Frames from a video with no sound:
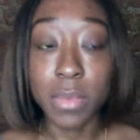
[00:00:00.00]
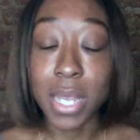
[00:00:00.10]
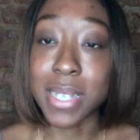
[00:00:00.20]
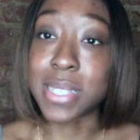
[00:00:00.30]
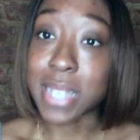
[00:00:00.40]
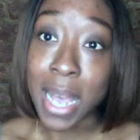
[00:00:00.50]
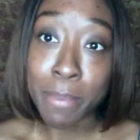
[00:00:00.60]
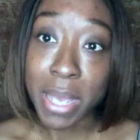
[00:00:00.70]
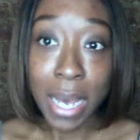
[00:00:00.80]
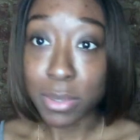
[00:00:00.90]
and sign
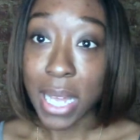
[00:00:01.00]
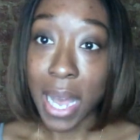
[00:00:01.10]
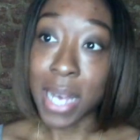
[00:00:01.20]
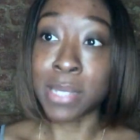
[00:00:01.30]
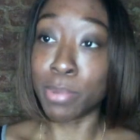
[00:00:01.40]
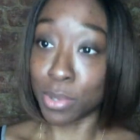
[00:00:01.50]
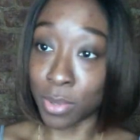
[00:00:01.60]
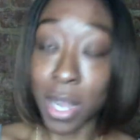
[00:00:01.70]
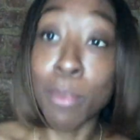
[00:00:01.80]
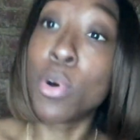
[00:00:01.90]
me out the hospital,
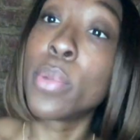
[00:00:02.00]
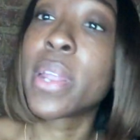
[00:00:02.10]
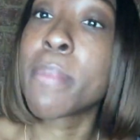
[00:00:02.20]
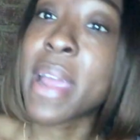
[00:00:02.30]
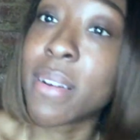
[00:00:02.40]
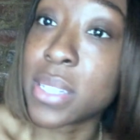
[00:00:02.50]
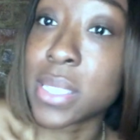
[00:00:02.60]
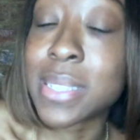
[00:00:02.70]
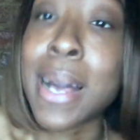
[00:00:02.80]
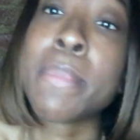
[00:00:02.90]
come all the way to Maryland,
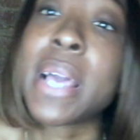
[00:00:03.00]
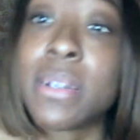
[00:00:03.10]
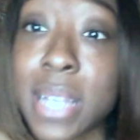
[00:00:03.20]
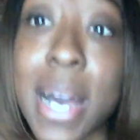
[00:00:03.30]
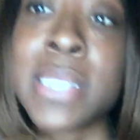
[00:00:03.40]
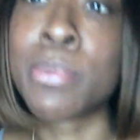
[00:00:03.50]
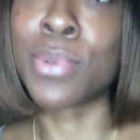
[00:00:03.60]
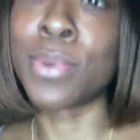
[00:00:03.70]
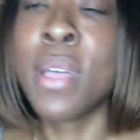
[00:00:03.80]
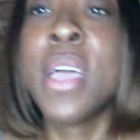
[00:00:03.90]
sign me out the
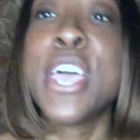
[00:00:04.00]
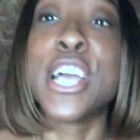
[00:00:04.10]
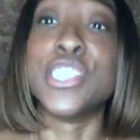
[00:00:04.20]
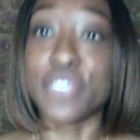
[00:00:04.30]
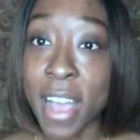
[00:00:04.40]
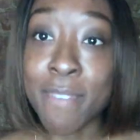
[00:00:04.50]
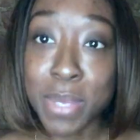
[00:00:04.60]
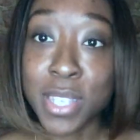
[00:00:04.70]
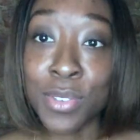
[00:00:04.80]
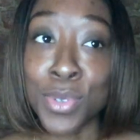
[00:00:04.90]
hospital, drive me
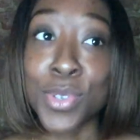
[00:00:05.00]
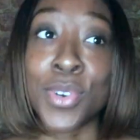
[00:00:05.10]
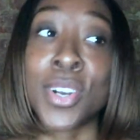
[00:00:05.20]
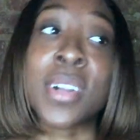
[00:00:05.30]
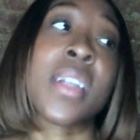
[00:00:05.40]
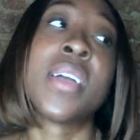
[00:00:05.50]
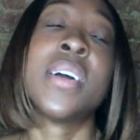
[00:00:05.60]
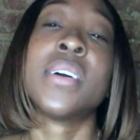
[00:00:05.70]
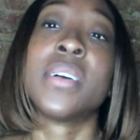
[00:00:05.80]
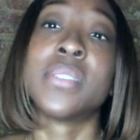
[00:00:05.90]
to New York
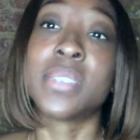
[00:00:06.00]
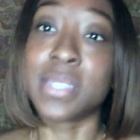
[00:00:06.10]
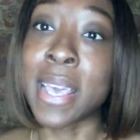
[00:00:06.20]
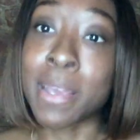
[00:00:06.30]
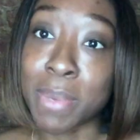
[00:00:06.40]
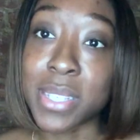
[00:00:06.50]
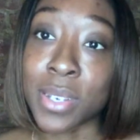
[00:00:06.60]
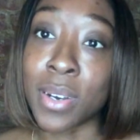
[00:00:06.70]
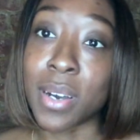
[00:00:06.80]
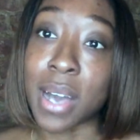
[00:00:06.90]
to take me to
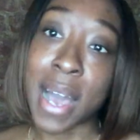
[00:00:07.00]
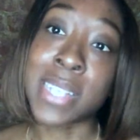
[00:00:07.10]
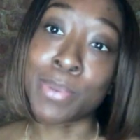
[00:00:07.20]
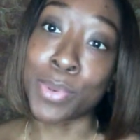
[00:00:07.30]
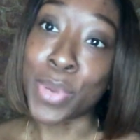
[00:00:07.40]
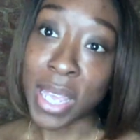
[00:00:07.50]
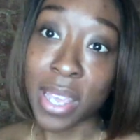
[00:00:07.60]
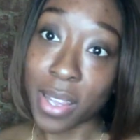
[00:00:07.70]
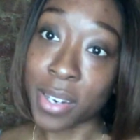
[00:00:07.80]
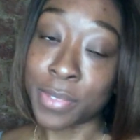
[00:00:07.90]
a hospital
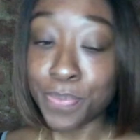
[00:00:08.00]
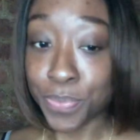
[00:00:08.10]
here